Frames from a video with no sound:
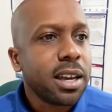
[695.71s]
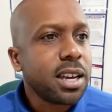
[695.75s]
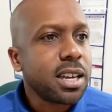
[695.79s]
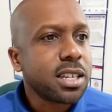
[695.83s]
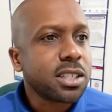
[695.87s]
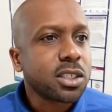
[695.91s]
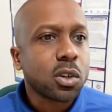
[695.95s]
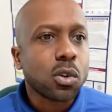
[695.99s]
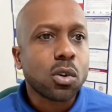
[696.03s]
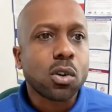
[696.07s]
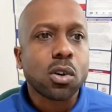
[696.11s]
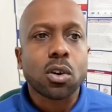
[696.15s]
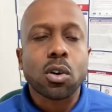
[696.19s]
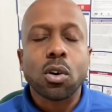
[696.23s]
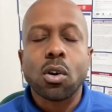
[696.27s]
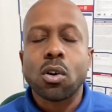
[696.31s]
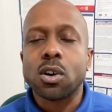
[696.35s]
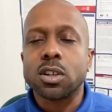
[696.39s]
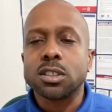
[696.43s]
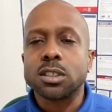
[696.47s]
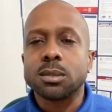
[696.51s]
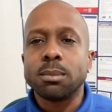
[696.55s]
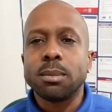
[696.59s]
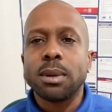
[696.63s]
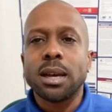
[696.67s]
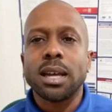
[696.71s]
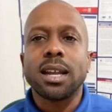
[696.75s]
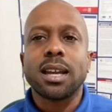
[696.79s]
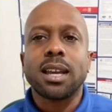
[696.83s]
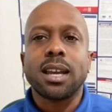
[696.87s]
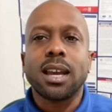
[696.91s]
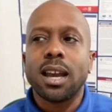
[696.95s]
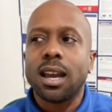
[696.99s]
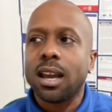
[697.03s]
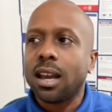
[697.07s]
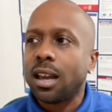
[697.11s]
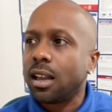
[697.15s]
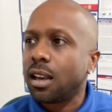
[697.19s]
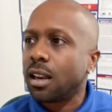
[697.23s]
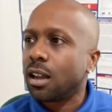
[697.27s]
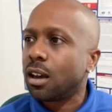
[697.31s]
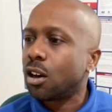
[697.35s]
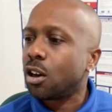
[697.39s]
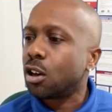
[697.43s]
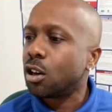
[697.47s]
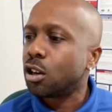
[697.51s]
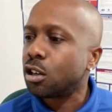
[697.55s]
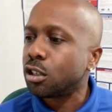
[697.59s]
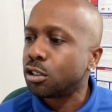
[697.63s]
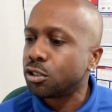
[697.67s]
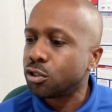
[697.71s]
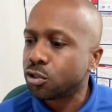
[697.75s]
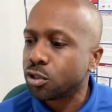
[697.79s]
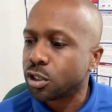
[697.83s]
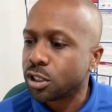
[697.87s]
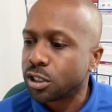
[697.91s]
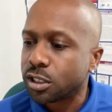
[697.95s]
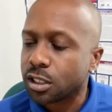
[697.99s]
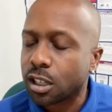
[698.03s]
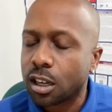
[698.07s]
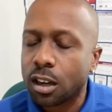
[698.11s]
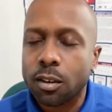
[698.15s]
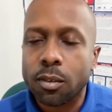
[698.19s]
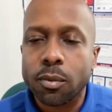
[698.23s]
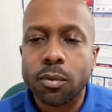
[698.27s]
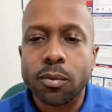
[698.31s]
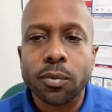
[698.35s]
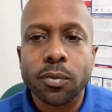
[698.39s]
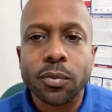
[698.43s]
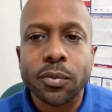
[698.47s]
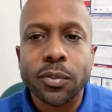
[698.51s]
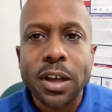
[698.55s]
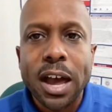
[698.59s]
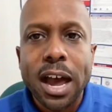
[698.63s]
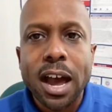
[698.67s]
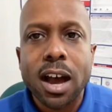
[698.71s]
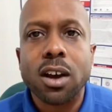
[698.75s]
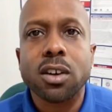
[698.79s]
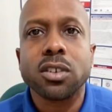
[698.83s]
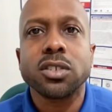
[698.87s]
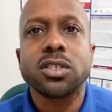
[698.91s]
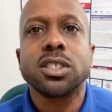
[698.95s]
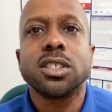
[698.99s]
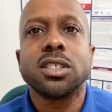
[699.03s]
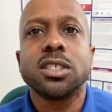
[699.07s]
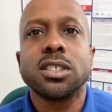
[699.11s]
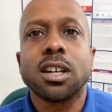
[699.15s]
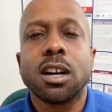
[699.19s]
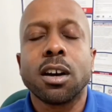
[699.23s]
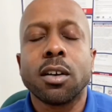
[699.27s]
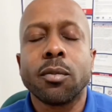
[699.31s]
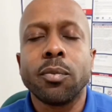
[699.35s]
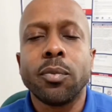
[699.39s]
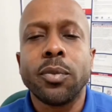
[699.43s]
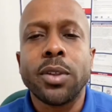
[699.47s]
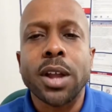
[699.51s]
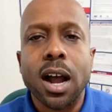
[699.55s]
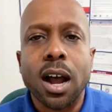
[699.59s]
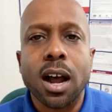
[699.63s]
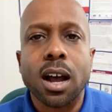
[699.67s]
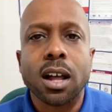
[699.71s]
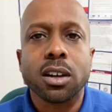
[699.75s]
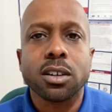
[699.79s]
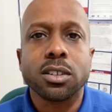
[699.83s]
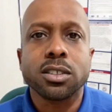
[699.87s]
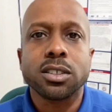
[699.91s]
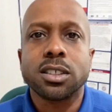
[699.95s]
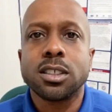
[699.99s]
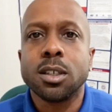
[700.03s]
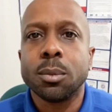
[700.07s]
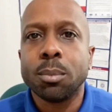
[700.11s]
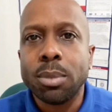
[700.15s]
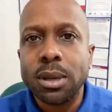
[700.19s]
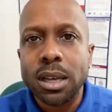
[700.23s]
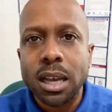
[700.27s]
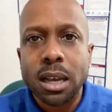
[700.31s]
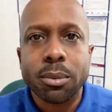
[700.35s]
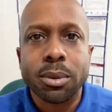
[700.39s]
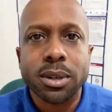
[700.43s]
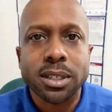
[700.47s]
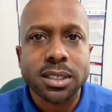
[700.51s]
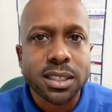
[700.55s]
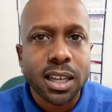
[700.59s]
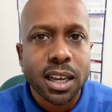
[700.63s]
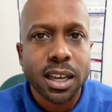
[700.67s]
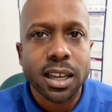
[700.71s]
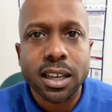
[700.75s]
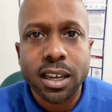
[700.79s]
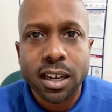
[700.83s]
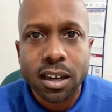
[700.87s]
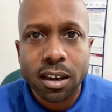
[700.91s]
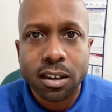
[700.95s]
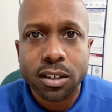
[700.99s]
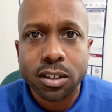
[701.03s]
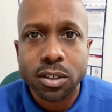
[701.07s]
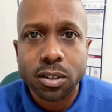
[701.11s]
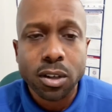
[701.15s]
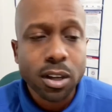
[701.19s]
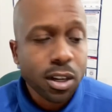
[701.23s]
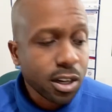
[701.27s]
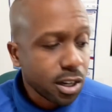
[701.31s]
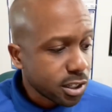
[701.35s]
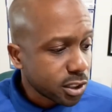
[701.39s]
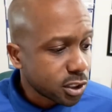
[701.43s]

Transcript: it's going to cost Medicaid hundreds of thousands of dollars to be able to take care of you.